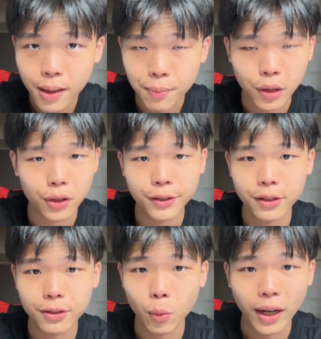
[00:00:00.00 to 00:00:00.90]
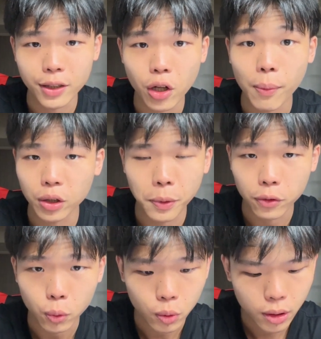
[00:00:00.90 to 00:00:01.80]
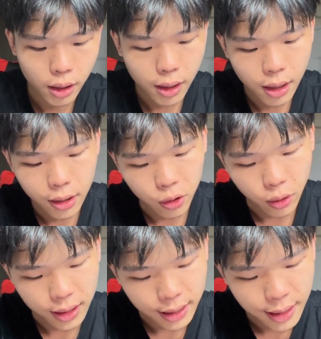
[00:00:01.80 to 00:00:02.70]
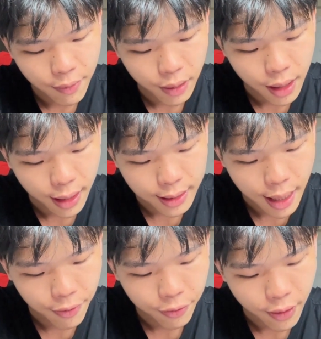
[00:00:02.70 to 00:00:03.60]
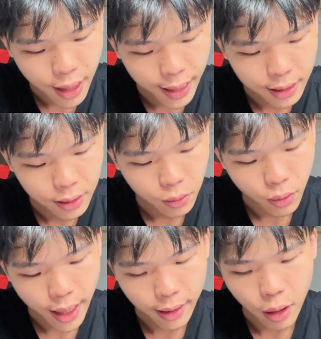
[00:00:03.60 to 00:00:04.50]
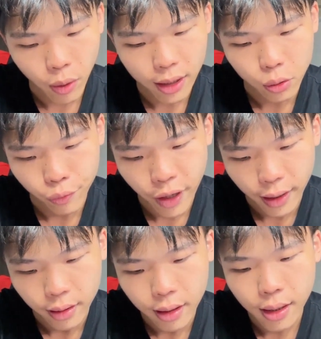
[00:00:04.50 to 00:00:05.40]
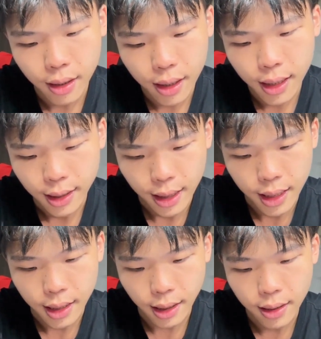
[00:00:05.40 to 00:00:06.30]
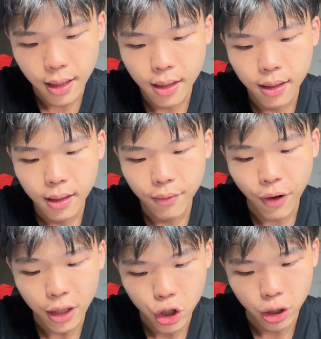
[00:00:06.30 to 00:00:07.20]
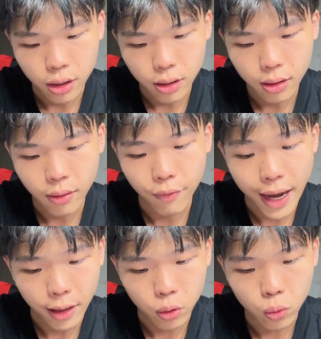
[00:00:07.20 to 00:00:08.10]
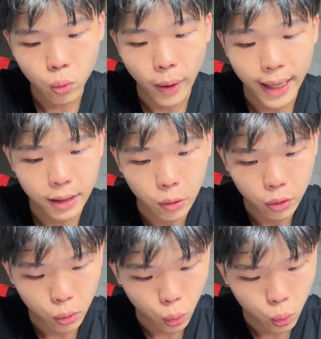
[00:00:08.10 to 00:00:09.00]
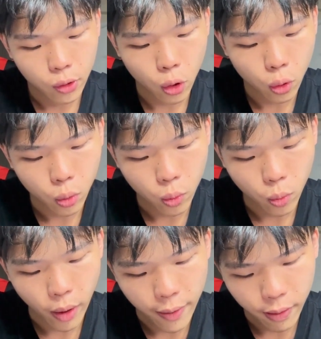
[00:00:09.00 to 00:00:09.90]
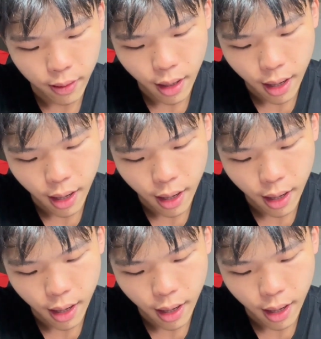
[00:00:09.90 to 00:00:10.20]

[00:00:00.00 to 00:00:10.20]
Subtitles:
because 1 is not a multiple of 2. So it's the same thing as fx, and they want us to find the function value when x equals to 2. So when